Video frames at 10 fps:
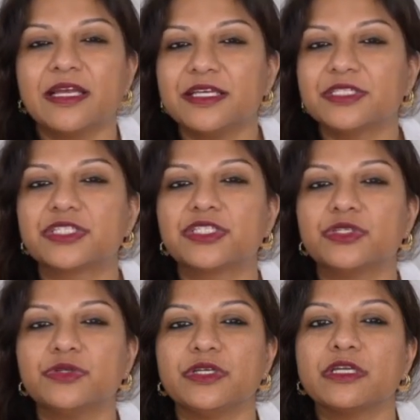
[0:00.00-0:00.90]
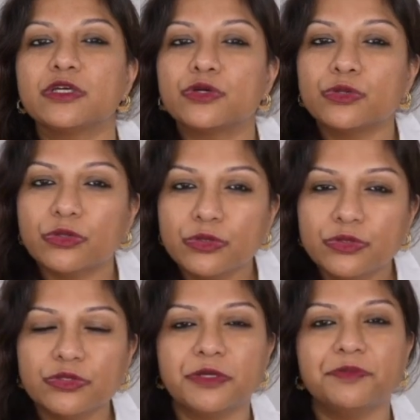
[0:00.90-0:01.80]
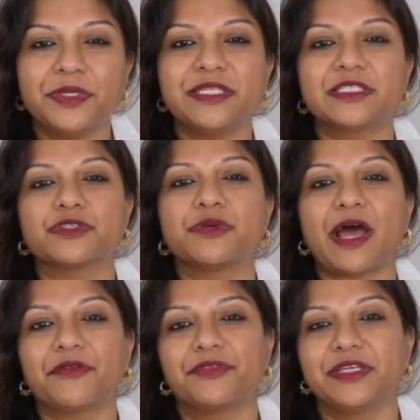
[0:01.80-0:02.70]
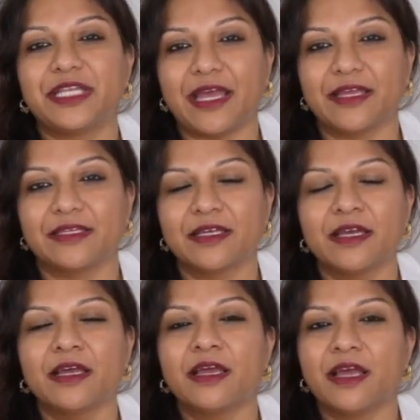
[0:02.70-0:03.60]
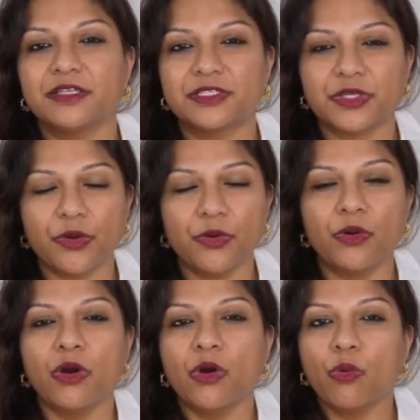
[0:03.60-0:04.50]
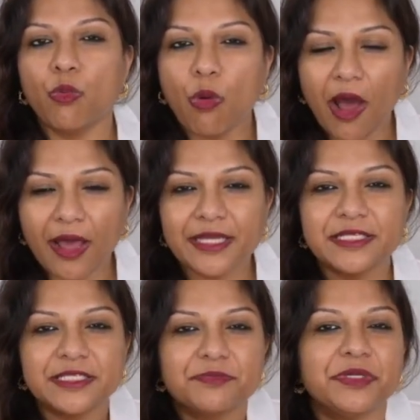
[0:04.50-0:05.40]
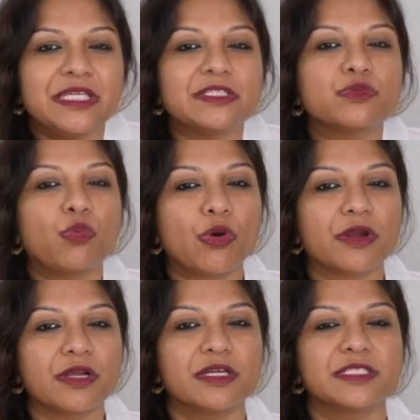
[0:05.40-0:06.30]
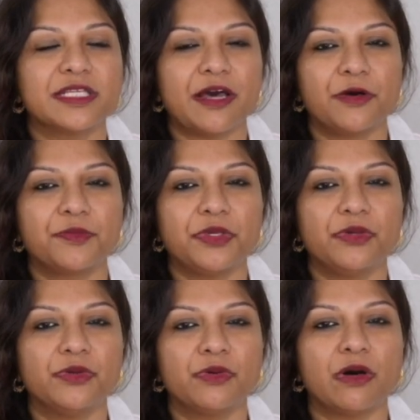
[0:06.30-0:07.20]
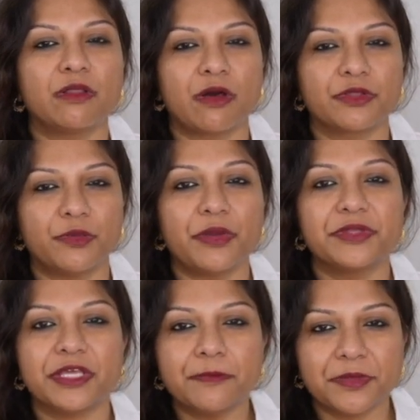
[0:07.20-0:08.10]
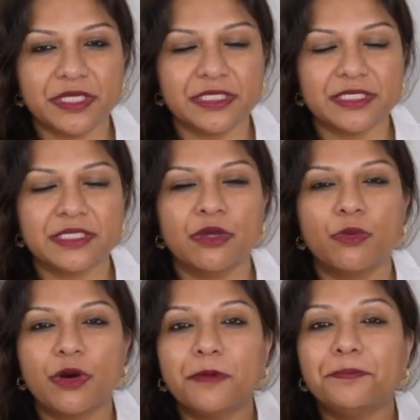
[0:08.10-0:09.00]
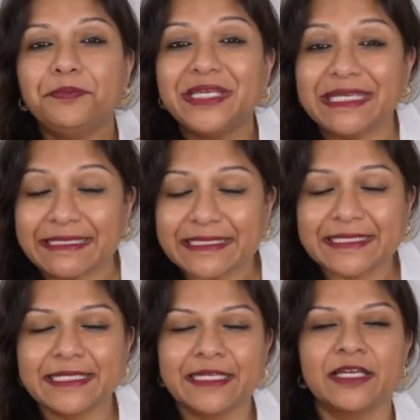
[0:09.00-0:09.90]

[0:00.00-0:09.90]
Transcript: is to include beets throughout the day. And so why does beets work to help you along the way with impotence? Well, beets